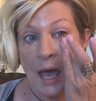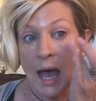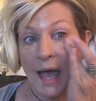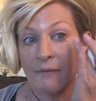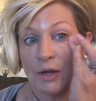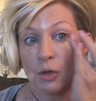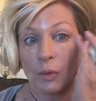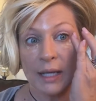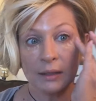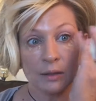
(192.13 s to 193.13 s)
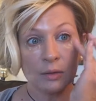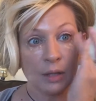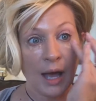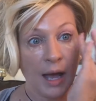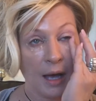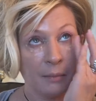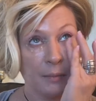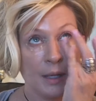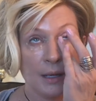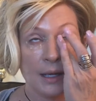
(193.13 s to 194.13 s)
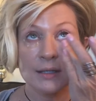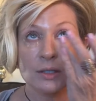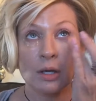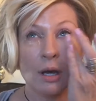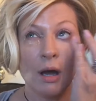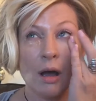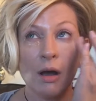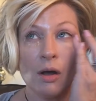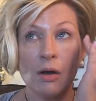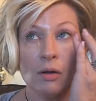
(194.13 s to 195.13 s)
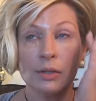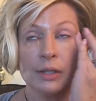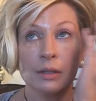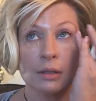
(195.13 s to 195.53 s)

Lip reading: I have a great little, it's called